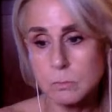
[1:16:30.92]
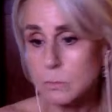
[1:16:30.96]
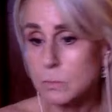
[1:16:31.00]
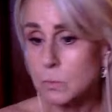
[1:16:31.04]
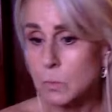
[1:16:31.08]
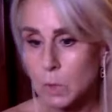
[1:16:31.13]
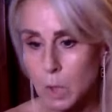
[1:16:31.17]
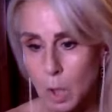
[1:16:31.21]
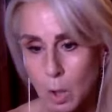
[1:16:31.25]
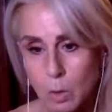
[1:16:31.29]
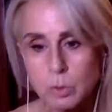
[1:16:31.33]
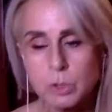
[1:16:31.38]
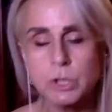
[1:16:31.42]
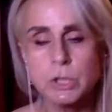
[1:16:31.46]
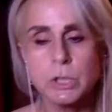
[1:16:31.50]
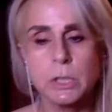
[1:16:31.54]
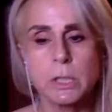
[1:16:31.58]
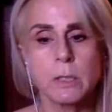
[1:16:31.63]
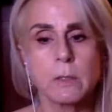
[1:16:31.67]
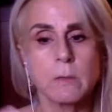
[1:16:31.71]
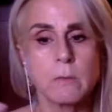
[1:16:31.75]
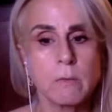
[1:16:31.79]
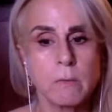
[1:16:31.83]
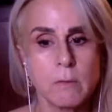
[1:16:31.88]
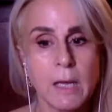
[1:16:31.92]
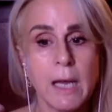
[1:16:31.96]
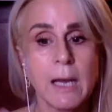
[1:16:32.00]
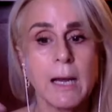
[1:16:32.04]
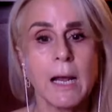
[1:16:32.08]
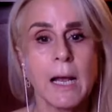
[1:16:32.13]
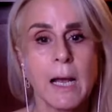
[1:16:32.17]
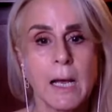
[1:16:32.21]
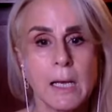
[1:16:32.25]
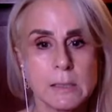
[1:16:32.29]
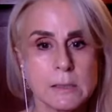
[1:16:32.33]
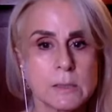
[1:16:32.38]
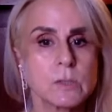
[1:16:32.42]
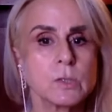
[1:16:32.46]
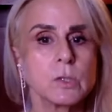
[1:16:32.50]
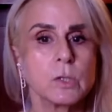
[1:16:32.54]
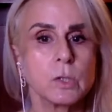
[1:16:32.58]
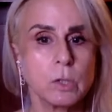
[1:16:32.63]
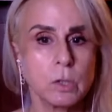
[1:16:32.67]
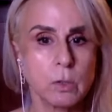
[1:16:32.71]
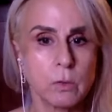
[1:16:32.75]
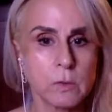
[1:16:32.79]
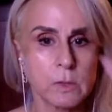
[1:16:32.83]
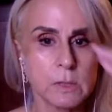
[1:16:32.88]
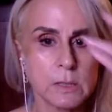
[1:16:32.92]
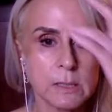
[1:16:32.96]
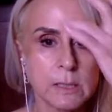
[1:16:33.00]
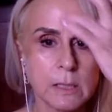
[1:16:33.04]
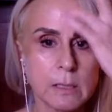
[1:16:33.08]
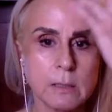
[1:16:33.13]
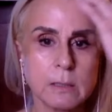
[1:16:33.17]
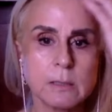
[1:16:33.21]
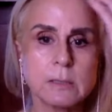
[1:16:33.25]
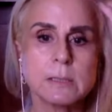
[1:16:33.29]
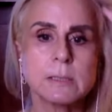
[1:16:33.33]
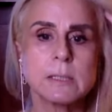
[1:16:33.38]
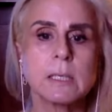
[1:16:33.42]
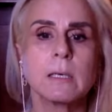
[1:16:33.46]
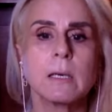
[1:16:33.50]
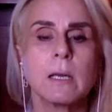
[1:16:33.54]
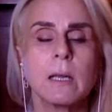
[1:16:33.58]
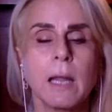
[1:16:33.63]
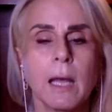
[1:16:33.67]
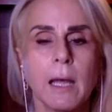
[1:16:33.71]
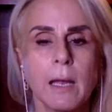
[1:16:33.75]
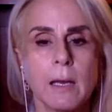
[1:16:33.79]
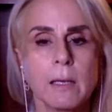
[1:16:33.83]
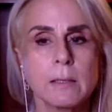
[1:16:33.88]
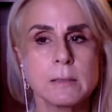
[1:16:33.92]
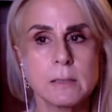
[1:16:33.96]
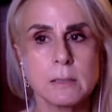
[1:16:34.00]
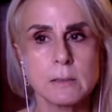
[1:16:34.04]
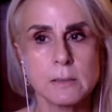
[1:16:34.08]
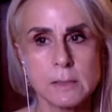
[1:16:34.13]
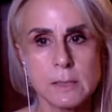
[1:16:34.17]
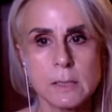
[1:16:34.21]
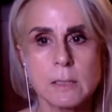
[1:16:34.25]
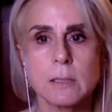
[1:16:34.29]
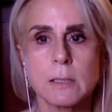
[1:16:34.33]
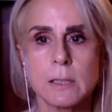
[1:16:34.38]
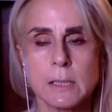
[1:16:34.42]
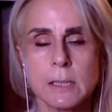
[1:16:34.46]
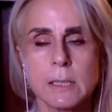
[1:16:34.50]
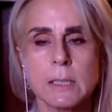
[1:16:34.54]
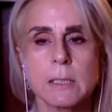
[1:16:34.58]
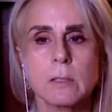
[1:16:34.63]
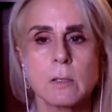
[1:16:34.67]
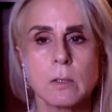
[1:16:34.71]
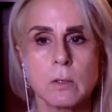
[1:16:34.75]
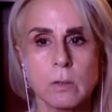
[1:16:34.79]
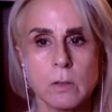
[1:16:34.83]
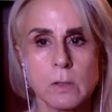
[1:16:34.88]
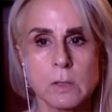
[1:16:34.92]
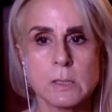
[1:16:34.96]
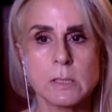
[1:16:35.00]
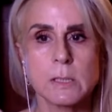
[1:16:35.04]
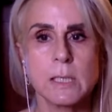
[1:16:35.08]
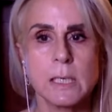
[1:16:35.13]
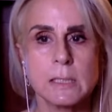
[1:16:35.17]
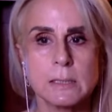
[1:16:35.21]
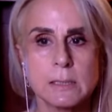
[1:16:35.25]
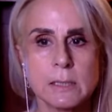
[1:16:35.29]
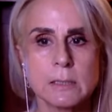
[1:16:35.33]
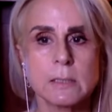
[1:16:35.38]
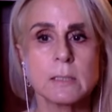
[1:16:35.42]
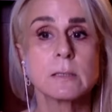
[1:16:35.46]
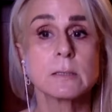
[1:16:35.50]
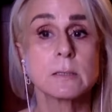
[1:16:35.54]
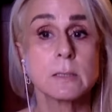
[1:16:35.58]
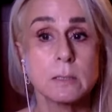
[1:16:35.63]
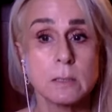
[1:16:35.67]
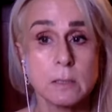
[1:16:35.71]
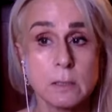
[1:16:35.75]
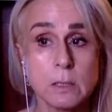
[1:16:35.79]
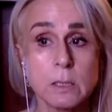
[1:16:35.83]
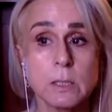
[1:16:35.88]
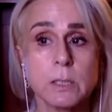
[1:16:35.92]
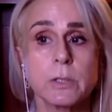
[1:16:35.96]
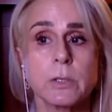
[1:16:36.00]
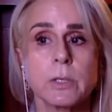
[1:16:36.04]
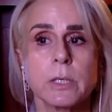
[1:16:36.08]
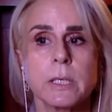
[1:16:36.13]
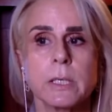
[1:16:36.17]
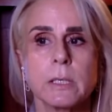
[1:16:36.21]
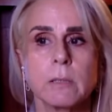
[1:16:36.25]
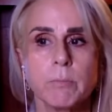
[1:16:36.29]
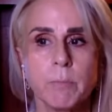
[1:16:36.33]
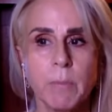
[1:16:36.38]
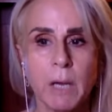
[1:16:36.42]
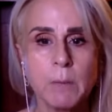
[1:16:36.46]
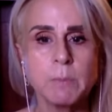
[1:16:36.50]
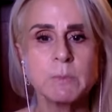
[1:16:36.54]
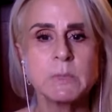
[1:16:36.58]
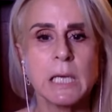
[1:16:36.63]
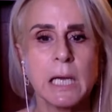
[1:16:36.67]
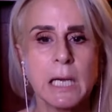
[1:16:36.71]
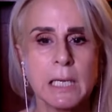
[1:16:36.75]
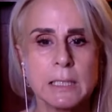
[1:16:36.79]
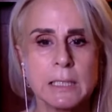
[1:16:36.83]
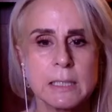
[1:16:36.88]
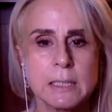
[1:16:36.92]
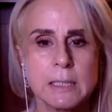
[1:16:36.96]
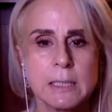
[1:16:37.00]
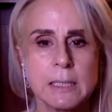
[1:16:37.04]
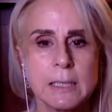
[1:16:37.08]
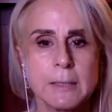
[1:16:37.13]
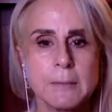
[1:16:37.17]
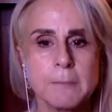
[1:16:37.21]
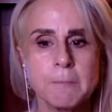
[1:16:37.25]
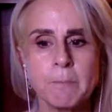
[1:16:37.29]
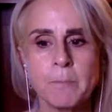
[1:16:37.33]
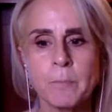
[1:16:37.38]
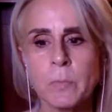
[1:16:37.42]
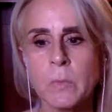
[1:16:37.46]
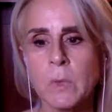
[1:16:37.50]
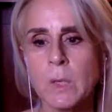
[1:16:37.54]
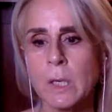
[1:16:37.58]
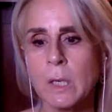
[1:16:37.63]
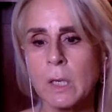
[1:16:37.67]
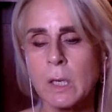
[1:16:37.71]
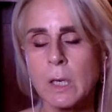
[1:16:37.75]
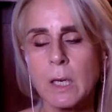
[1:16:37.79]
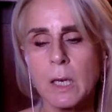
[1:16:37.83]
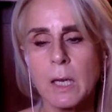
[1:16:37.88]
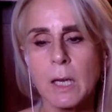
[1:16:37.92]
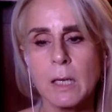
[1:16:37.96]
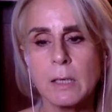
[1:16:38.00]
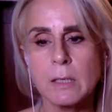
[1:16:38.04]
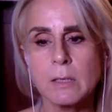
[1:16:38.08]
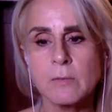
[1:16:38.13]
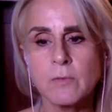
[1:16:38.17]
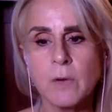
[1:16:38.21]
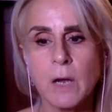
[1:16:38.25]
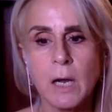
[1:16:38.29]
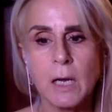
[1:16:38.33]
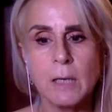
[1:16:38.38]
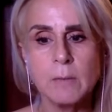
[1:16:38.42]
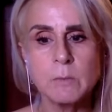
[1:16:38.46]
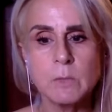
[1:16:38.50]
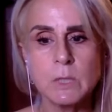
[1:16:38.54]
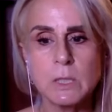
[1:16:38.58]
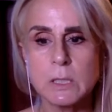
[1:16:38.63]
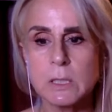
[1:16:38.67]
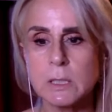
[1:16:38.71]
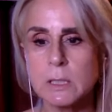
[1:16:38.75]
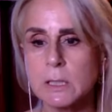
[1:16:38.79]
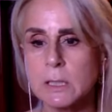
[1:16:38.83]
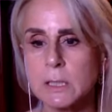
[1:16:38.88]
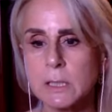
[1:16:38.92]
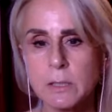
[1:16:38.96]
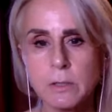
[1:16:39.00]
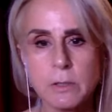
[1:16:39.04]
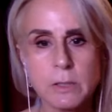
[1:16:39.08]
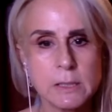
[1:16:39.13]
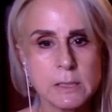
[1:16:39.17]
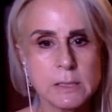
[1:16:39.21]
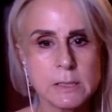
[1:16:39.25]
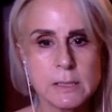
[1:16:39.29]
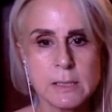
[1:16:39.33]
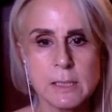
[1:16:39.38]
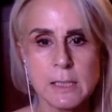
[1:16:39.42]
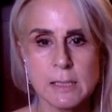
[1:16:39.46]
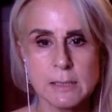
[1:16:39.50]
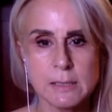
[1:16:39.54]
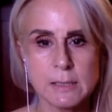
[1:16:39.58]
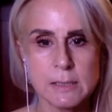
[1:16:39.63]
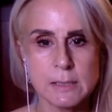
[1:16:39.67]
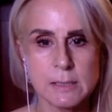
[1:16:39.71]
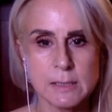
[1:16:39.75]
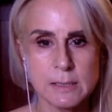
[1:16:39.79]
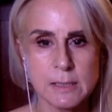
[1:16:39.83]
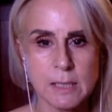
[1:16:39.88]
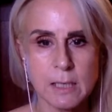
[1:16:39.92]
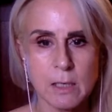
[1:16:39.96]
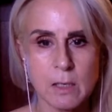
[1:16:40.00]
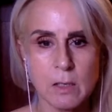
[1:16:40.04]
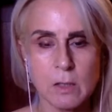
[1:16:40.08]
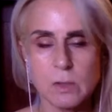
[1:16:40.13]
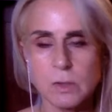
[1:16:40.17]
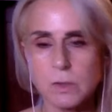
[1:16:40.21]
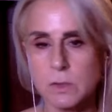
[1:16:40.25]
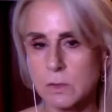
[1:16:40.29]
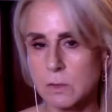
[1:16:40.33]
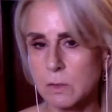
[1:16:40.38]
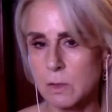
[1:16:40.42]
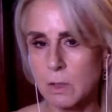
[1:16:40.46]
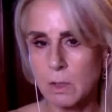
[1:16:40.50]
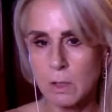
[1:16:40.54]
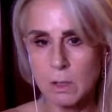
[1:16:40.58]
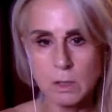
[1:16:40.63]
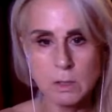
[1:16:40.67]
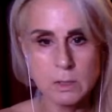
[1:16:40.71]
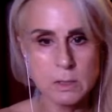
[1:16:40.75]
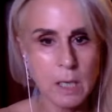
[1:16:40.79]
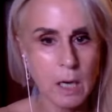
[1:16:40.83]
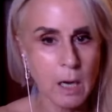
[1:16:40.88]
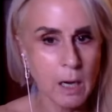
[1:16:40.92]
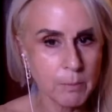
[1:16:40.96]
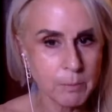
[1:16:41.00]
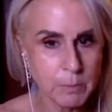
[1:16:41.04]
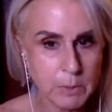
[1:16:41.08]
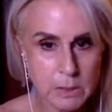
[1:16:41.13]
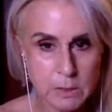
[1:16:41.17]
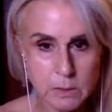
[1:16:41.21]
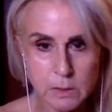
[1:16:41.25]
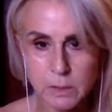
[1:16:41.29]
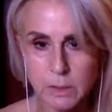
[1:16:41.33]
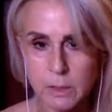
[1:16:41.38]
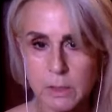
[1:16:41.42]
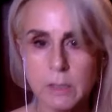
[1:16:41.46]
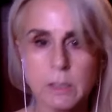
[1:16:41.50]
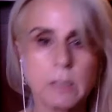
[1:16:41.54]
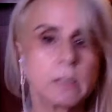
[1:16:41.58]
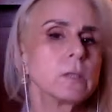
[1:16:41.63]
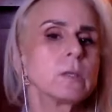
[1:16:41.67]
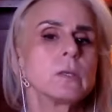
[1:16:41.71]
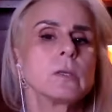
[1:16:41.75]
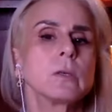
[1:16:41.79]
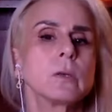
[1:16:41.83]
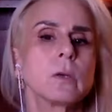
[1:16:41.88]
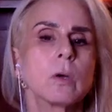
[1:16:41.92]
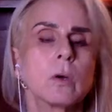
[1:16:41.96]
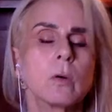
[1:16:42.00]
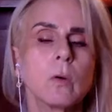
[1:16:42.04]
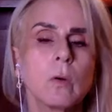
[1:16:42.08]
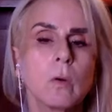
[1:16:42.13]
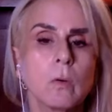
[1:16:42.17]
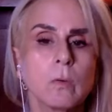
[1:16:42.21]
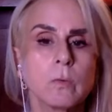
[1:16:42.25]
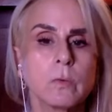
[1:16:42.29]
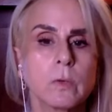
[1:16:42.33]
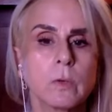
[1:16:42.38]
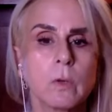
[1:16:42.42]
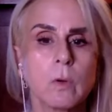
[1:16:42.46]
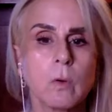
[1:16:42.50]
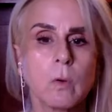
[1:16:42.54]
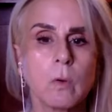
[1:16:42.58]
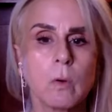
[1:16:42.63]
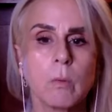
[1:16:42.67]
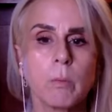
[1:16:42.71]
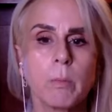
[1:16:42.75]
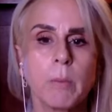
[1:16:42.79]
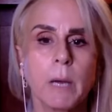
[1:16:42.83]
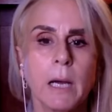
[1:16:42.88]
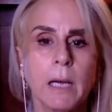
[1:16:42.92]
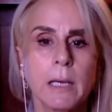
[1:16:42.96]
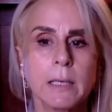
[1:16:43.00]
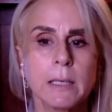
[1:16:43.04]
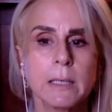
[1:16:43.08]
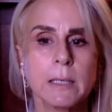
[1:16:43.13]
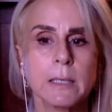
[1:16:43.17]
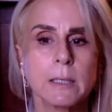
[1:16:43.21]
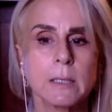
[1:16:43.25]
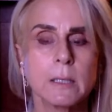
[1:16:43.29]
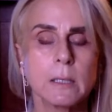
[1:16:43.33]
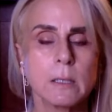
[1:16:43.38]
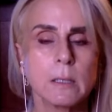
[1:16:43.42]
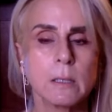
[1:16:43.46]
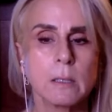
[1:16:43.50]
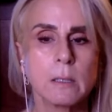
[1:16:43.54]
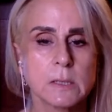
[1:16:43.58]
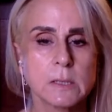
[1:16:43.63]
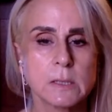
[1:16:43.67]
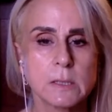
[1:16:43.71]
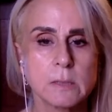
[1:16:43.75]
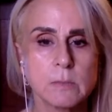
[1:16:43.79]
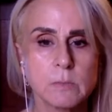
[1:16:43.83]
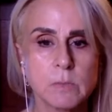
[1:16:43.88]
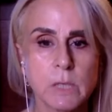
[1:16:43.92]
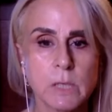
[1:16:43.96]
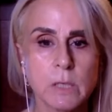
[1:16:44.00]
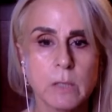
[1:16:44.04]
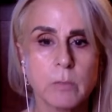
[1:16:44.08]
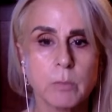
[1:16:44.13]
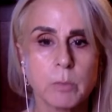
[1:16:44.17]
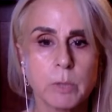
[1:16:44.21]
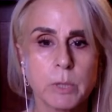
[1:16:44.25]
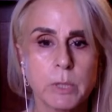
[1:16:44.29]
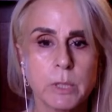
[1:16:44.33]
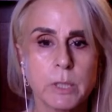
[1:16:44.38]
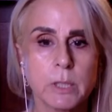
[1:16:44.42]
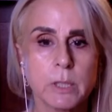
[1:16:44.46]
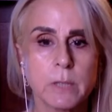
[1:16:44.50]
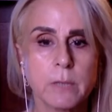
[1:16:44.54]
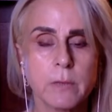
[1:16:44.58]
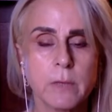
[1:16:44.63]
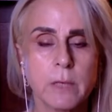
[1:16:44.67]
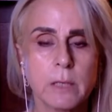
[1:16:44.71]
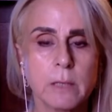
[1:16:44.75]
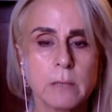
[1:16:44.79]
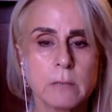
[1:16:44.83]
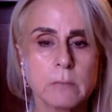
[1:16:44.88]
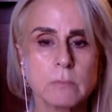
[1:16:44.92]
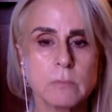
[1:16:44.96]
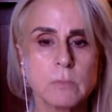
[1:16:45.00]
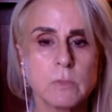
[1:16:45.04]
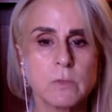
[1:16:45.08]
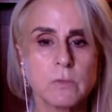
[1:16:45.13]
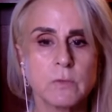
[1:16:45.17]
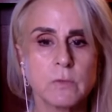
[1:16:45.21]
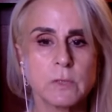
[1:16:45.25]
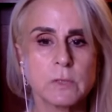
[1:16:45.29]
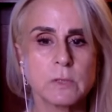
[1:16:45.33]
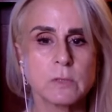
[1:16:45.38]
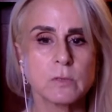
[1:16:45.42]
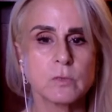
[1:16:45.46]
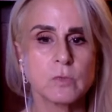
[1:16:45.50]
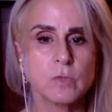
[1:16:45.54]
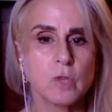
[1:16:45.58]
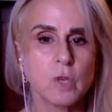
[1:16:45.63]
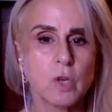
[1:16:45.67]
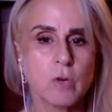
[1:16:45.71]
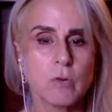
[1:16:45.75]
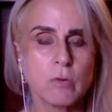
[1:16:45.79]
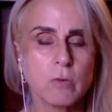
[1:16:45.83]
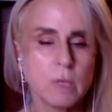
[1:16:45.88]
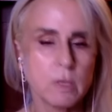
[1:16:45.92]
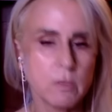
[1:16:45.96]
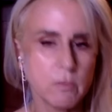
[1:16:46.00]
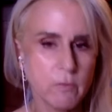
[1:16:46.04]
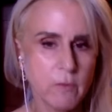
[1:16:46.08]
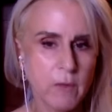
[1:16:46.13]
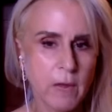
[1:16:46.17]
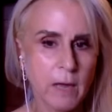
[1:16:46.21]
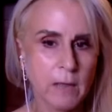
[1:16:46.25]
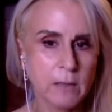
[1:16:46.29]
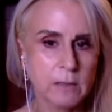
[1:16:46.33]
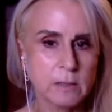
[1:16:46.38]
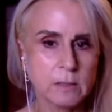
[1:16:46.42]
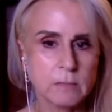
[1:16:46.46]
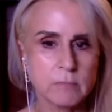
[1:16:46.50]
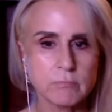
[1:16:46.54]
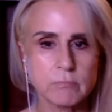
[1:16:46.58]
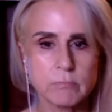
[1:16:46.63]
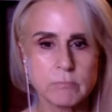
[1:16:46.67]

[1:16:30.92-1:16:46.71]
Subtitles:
lotion that has, you know, the senolytic or the senescent clearing peptide in it. And if I'm clearing senescent cells topically, you know, over the whole body, it seems like a pretty good thing if it's, you know, in fact,